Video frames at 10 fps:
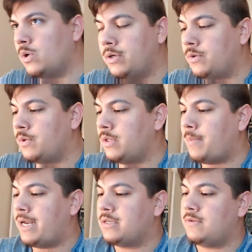well, it
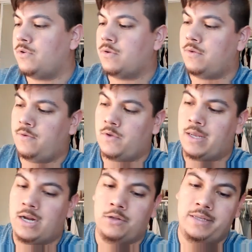really matters if you you
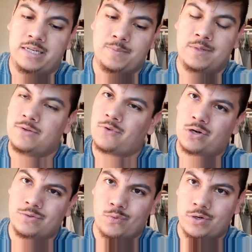can get all the expensive
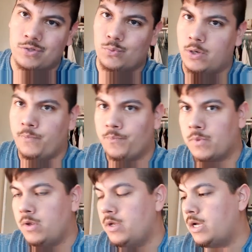cards for it as well.
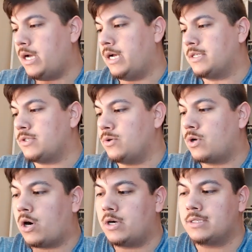Uh,
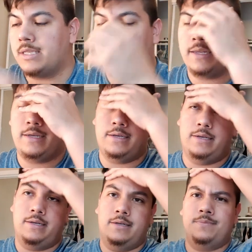so cards like
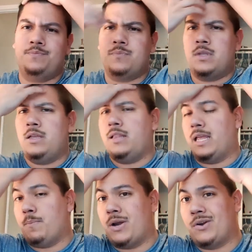uh,
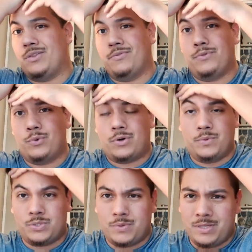like Baron de
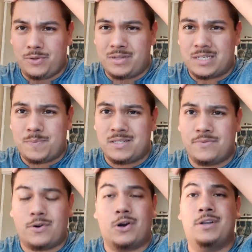Fleur, which really the only
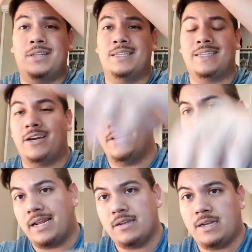expensive card in the entire
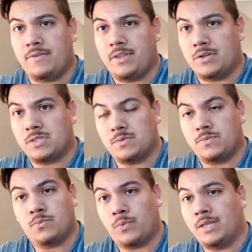deck. Everything else
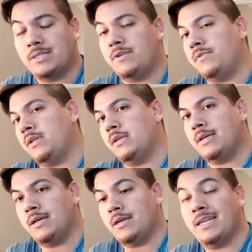is
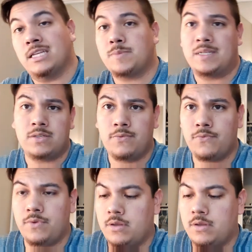relatively uh, inexpensive,